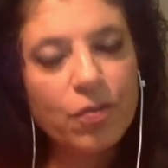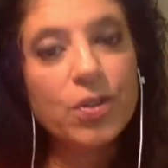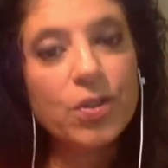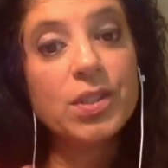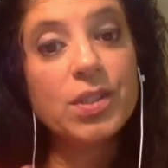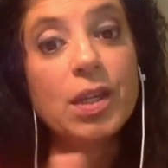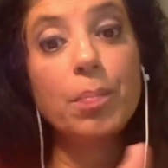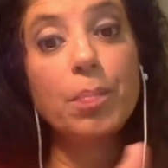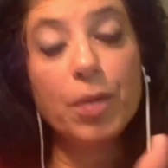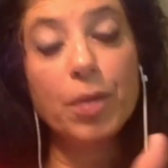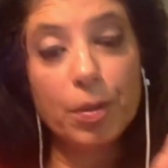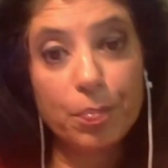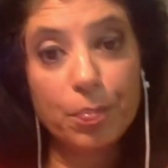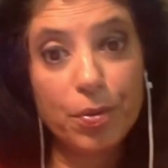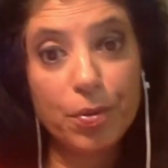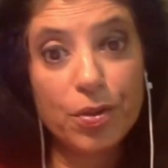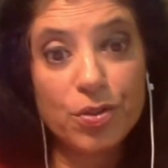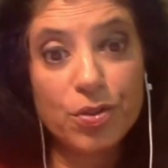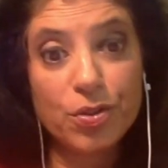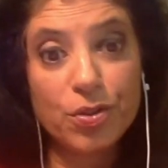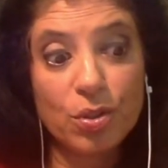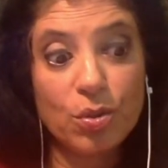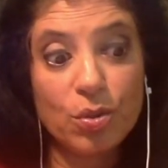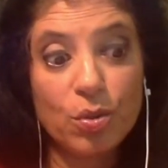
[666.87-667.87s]
For example, a
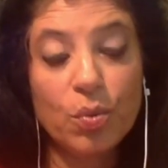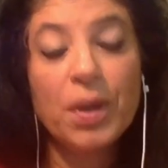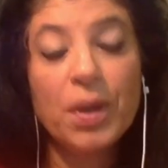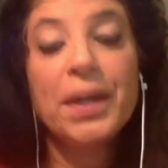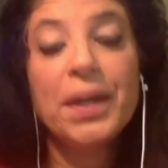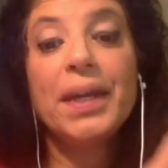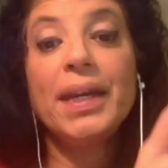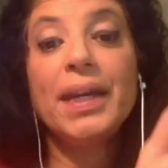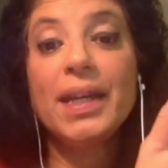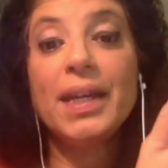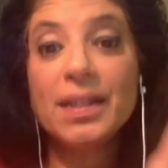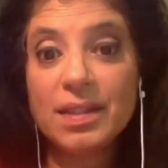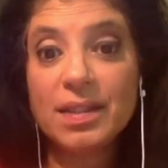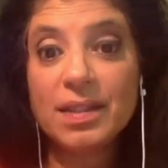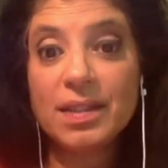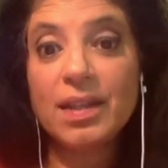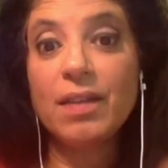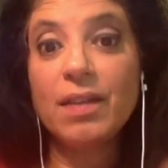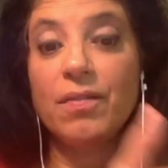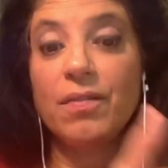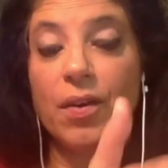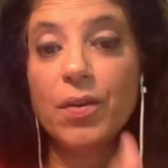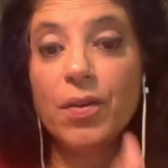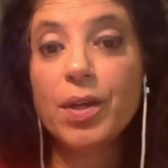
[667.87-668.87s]
person who is in
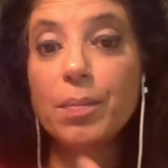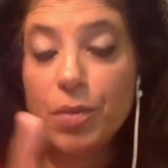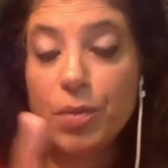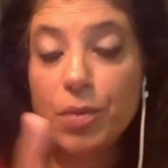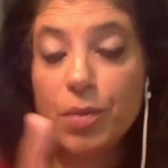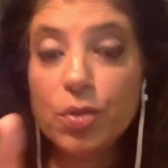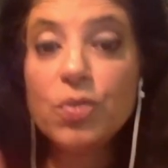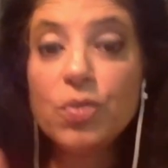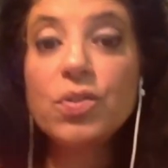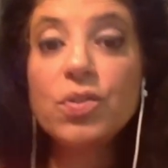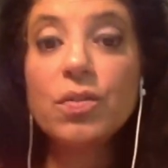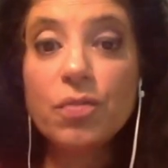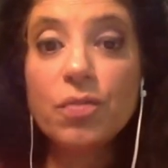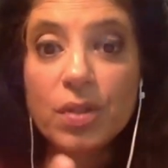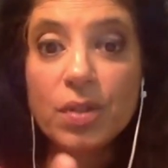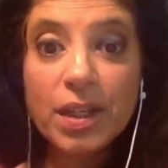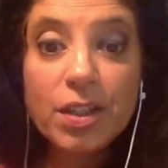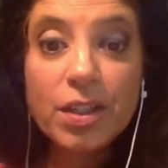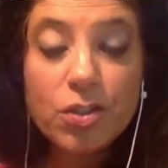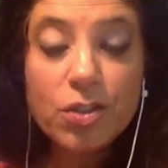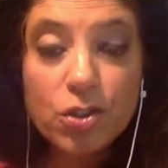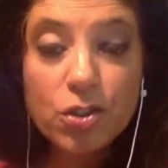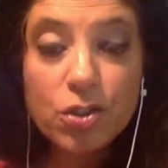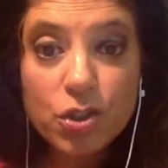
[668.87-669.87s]
a very abusive
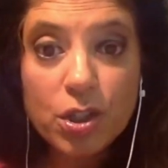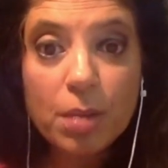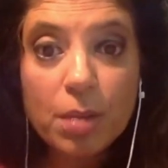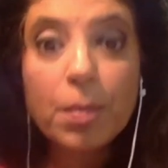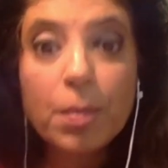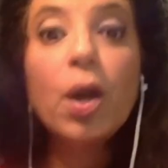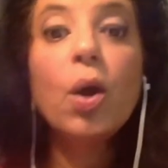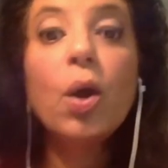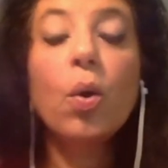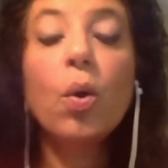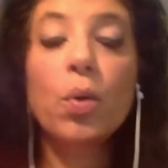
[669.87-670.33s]
relationship